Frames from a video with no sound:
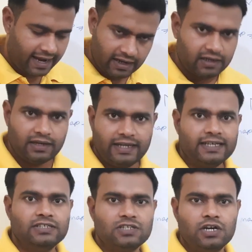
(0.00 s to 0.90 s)
like
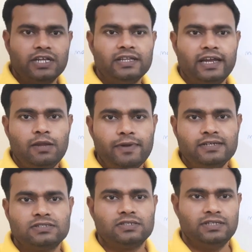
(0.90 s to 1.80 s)
inserting the
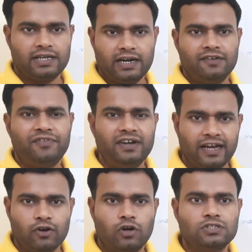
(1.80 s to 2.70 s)
elements there are different
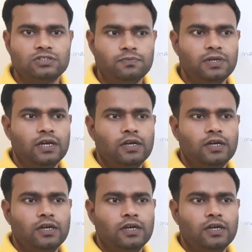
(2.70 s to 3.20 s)
algorithms.